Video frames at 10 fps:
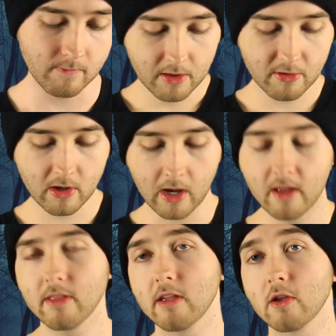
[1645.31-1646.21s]
So yeah,
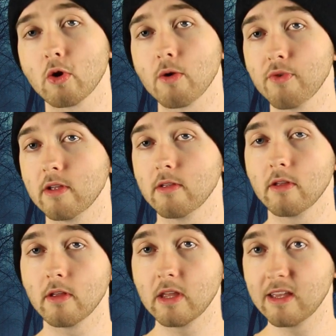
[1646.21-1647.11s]
then the girlfriend
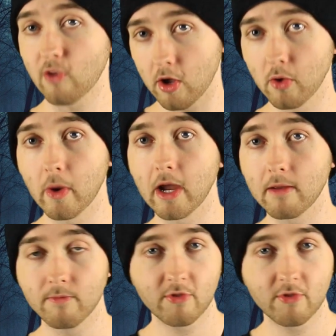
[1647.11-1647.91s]
is on the way.